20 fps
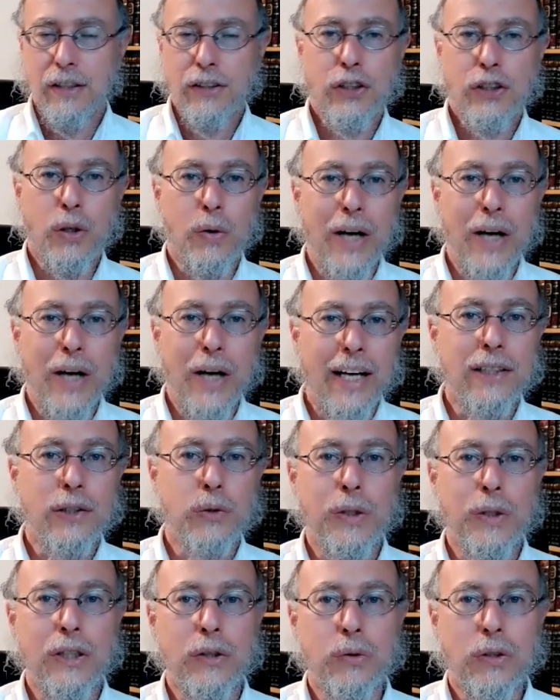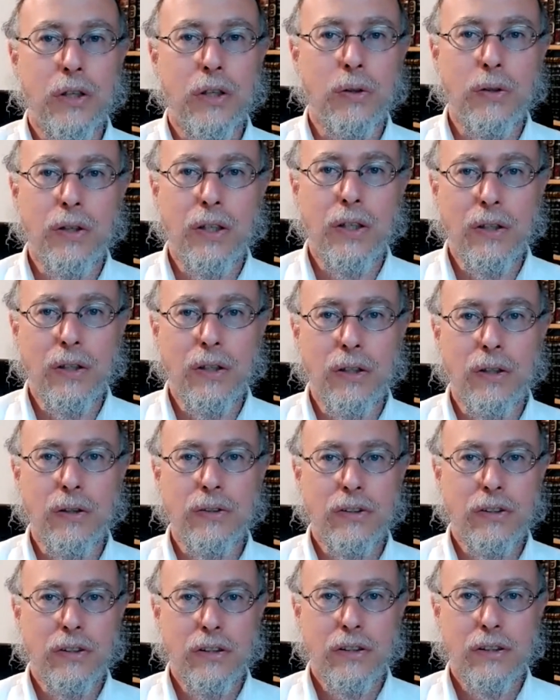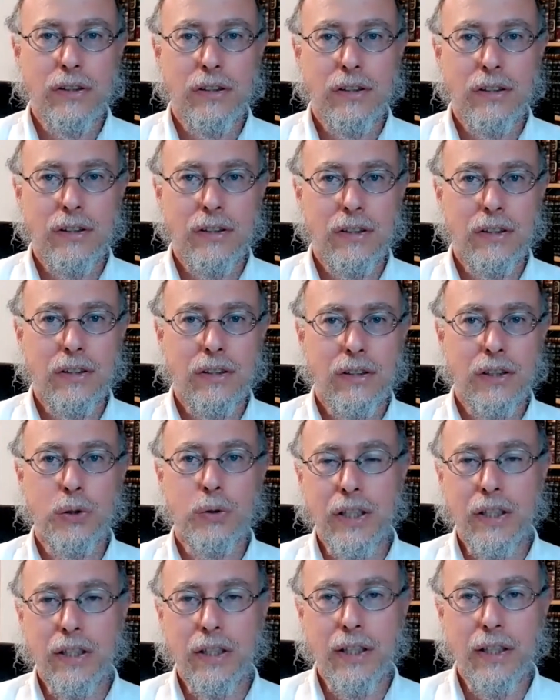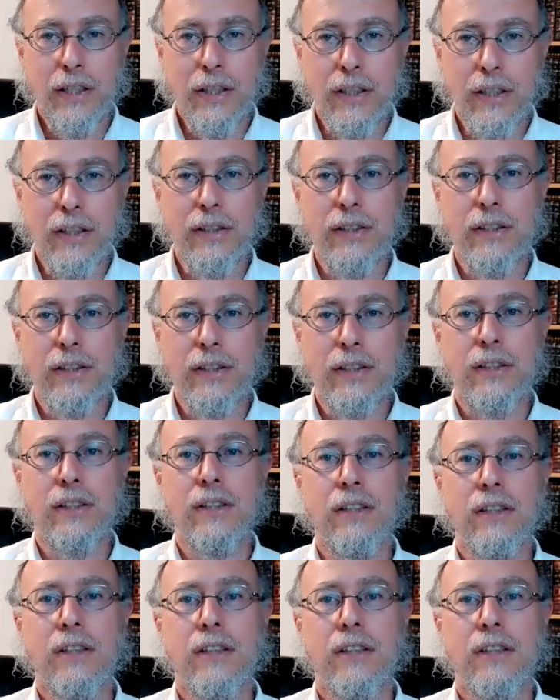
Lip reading: So as we grow old, the trick is